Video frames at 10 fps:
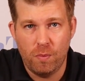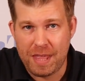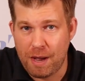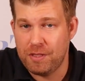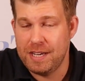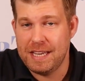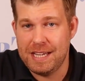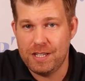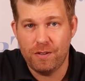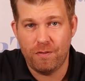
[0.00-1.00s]
without the
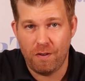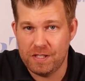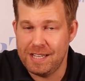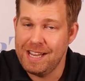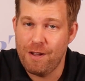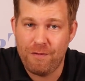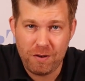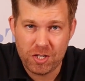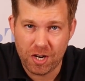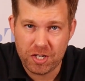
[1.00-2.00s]
need for obviously a
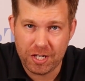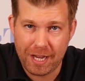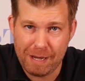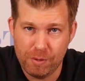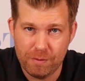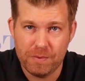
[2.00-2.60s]
phone charging cable,